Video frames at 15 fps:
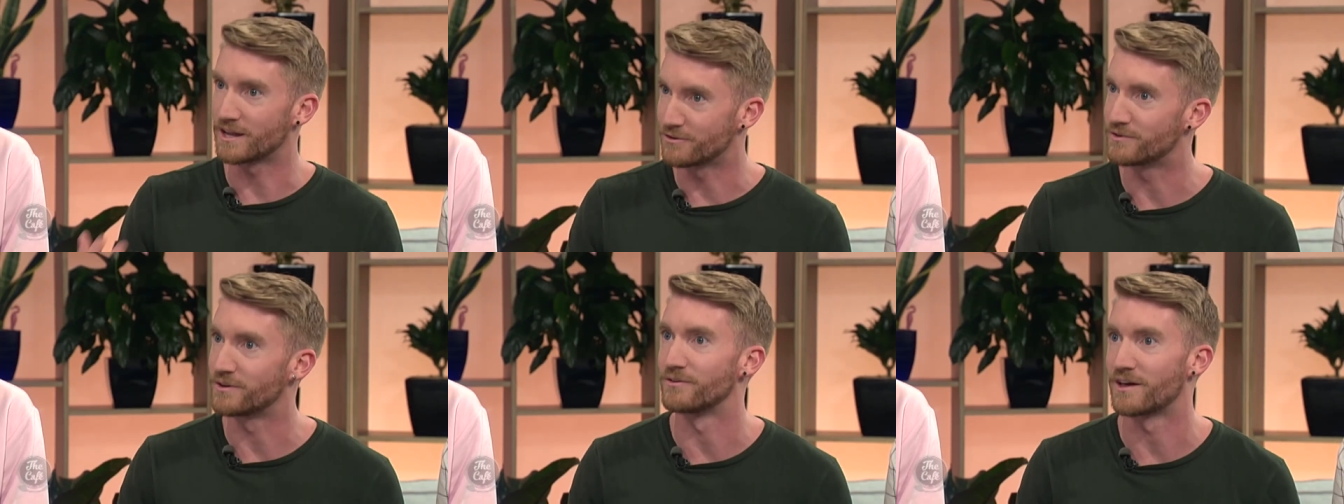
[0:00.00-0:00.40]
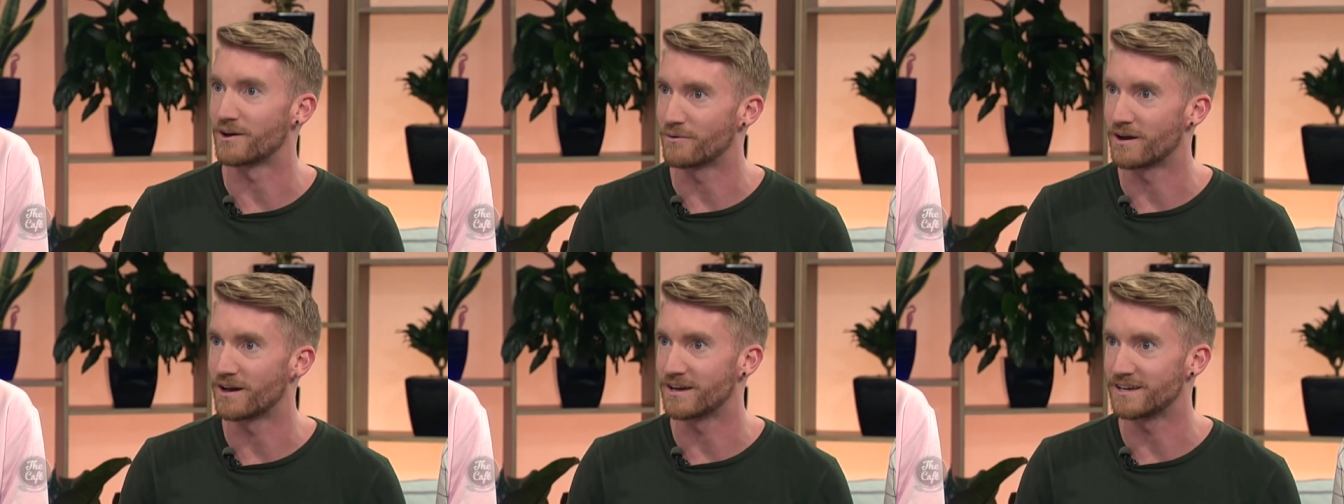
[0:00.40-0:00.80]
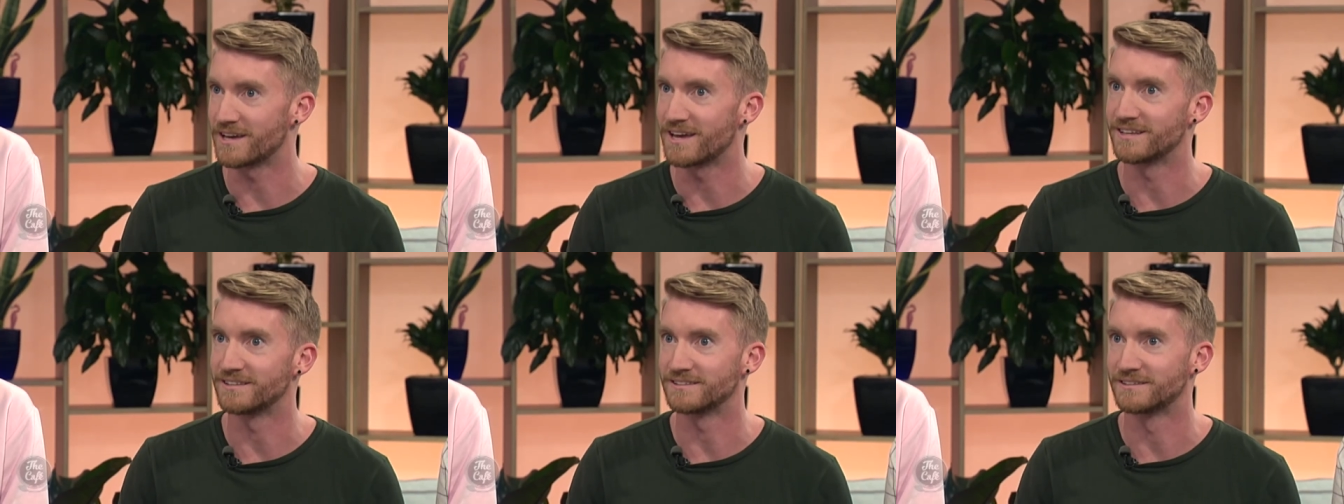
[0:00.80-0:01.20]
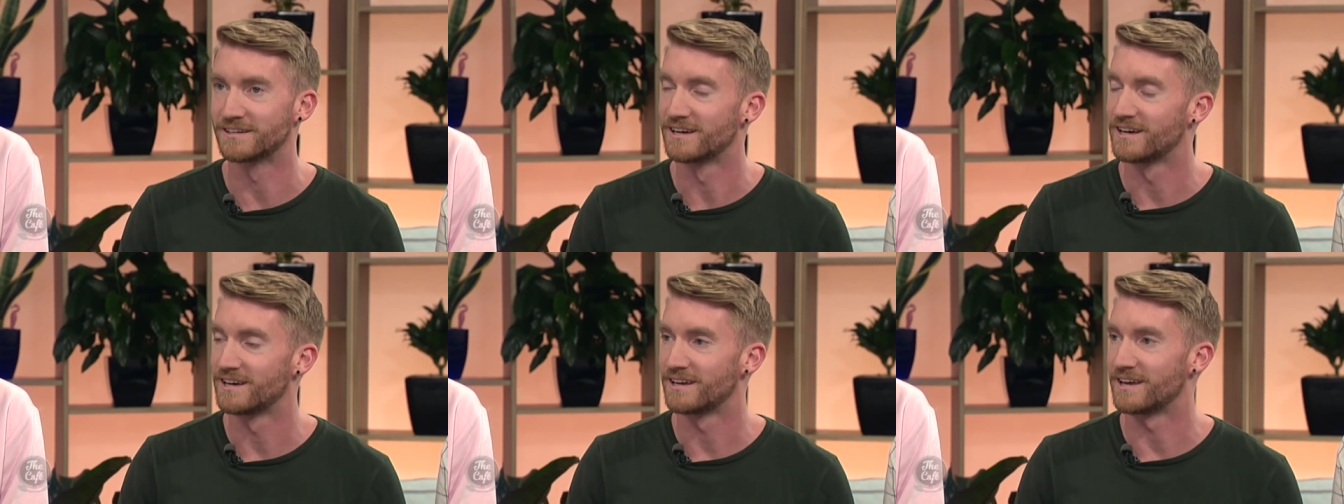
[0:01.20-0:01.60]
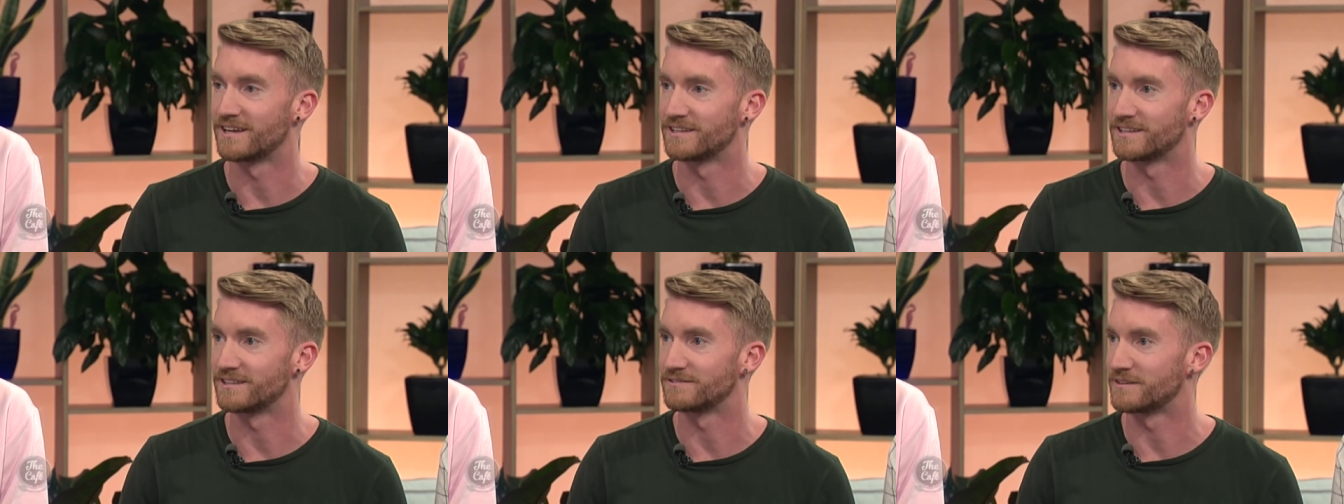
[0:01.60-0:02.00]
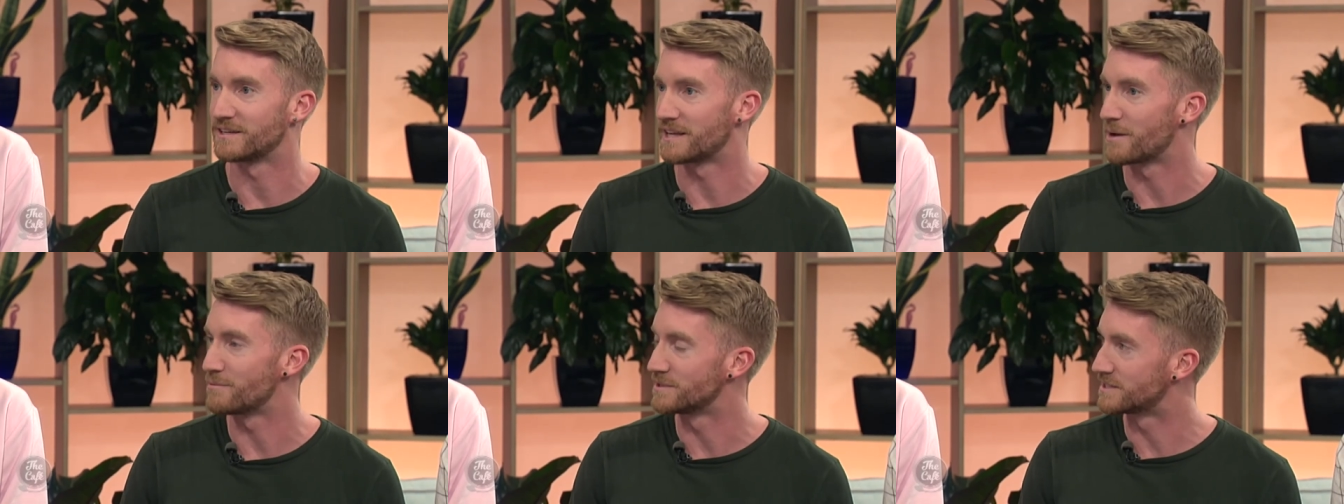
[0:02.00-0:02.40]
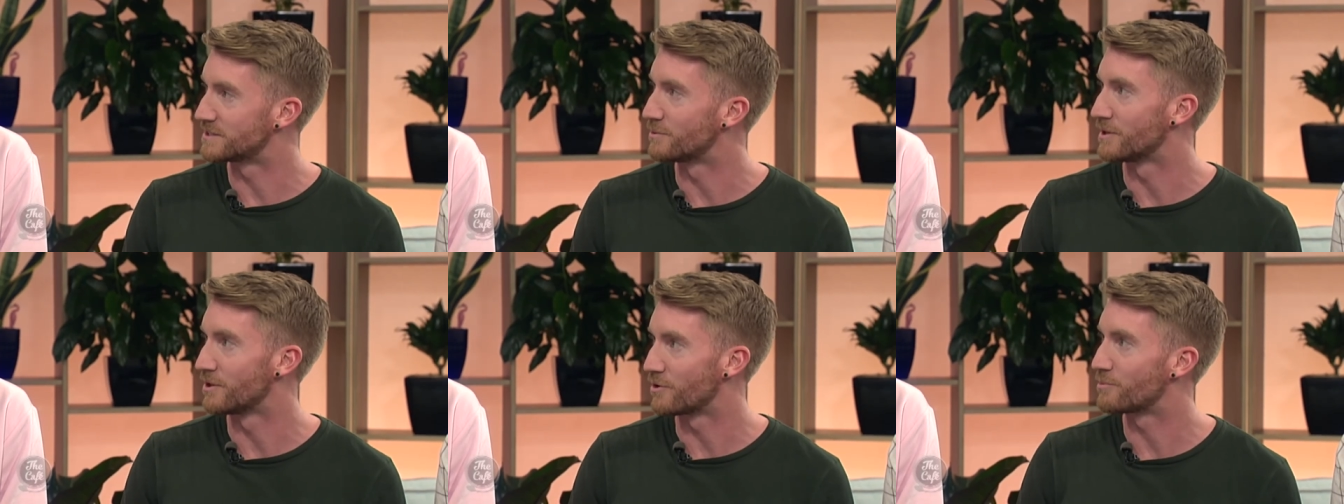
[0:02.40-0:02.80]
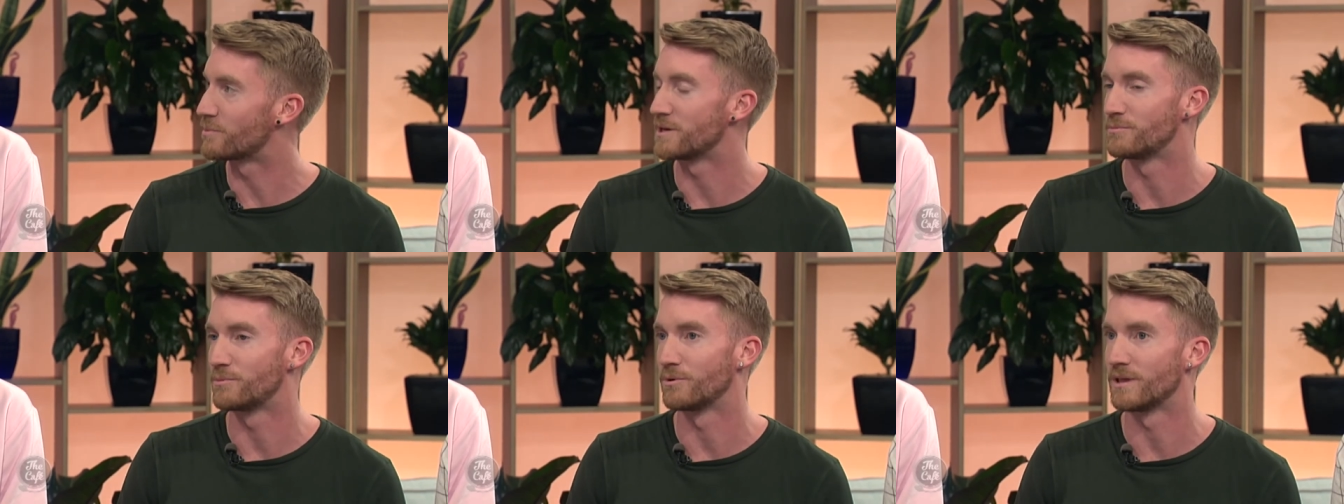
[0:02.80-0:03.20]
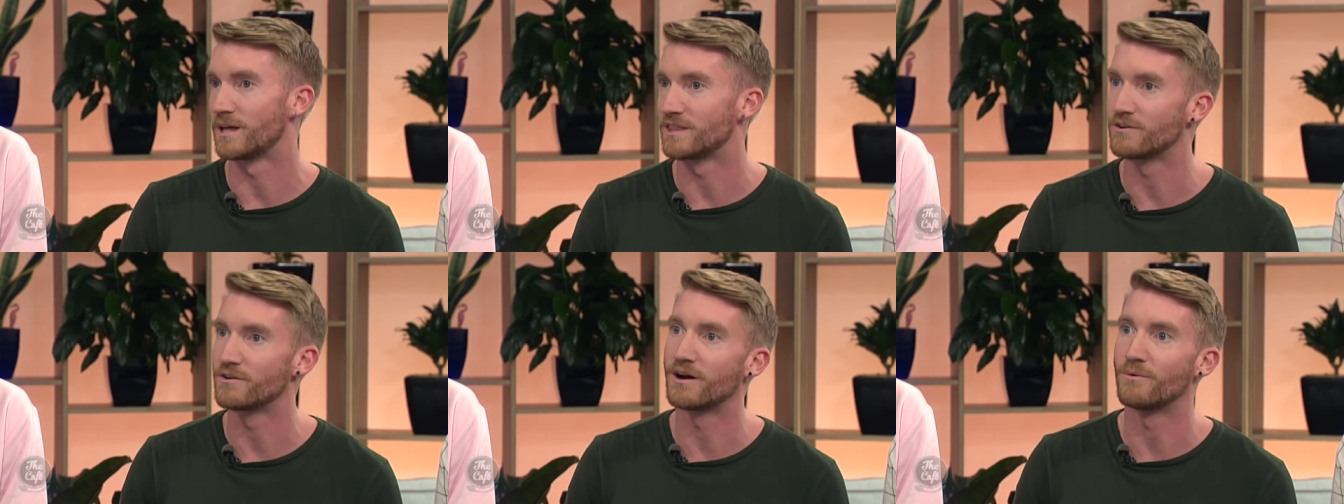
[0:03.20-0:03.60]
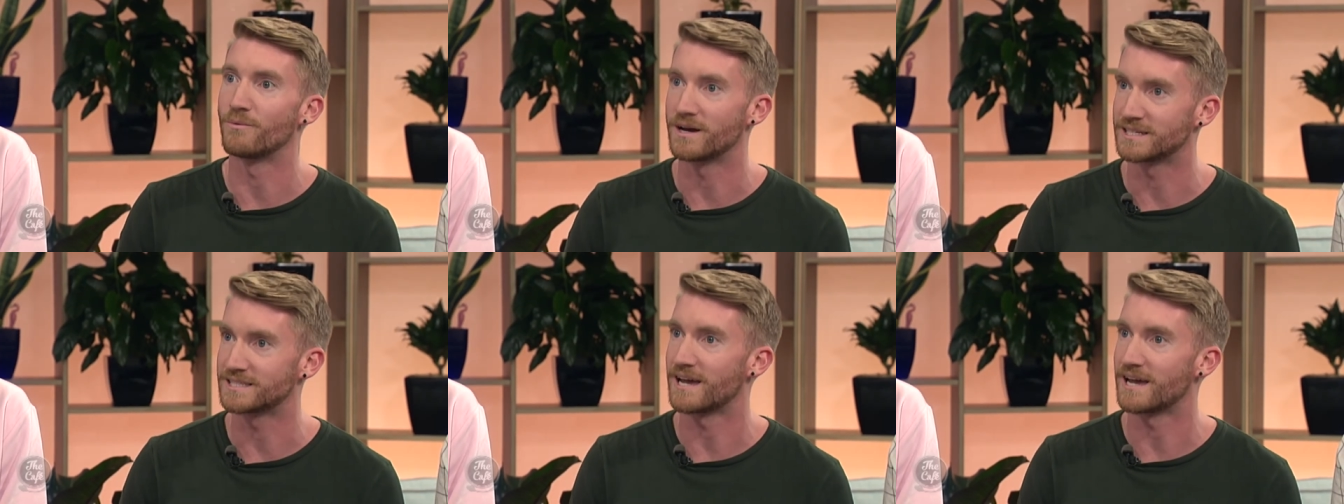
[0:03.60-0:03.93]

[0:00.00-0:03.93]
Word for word: to feel that way, and mm. and it, it, happens to a lot of people, and there are ways